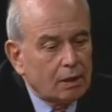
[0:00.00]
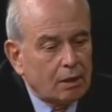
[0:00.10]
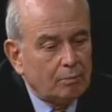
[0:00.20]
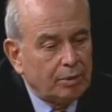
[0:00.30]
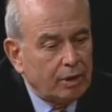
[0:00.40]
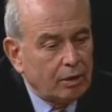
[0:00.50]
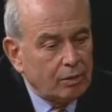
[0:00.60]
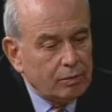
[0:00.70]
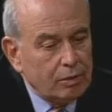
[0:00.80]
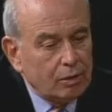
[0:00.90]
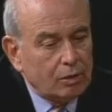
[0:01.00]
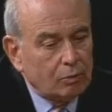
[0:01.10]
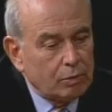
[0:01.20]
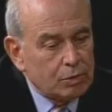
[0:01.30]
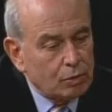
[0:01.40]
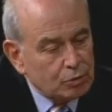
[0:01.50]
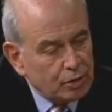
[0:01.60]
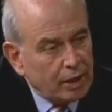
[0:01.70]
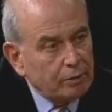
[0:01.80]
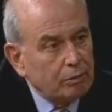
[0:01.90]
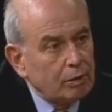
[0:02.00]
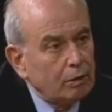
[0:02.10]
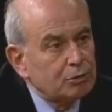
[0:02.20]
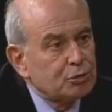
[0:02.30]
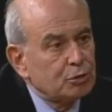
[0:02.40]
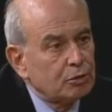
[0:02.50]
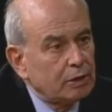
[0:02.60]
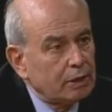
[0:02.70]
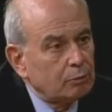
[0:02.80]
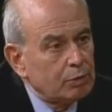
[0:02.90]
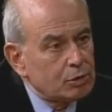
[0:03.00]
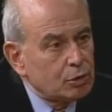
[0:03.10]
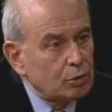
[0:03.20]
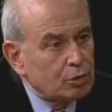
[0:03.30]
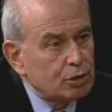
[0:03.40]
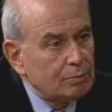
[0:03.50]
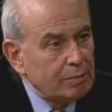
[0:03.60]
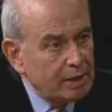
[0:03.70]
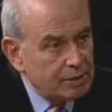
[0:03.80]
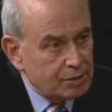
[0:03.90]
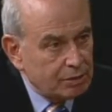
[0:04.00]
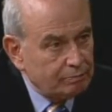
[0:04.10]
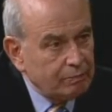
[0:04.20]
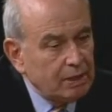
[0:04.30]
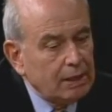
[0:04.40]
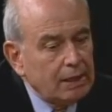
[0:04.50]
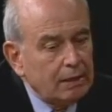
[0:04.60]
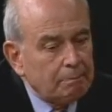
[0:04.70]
compared research in agriculture and research in medicine. Mm-hmm.